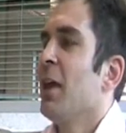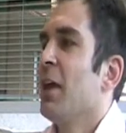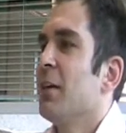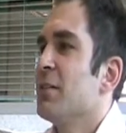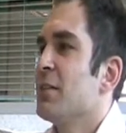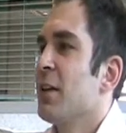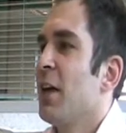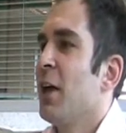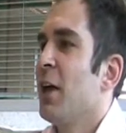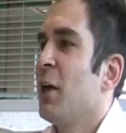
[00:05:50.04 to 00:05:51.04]
and
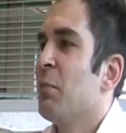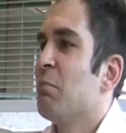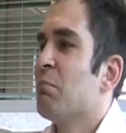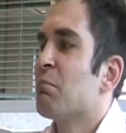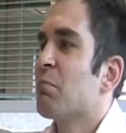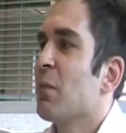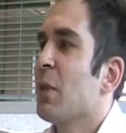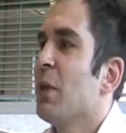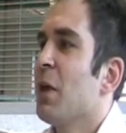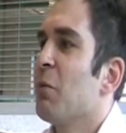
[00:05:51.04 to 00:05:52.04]

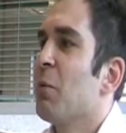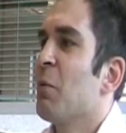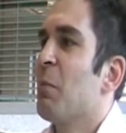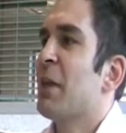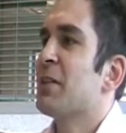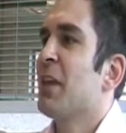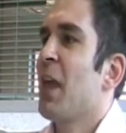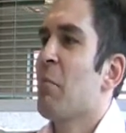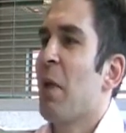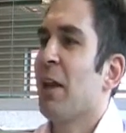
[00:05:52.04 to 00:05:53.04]
we were basically
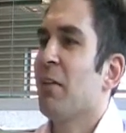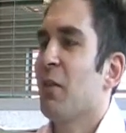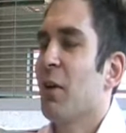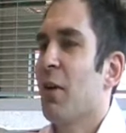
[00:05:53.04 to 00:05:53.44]
campaigning for